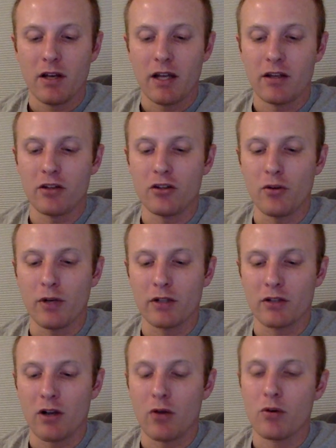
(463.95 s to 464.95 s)
and in doing
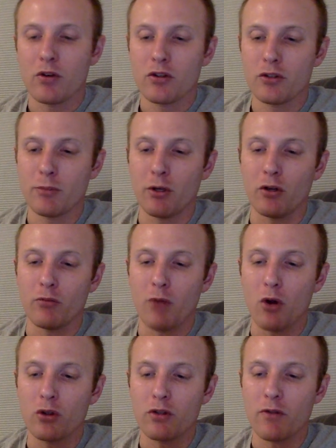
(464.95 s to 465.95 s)
so, spilled
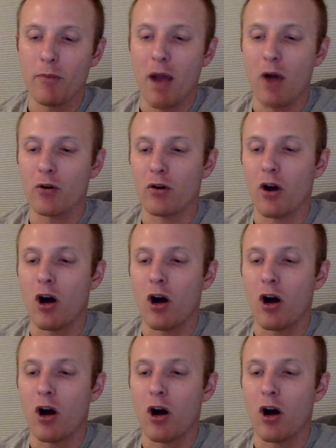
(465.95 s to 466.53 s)
most of the powder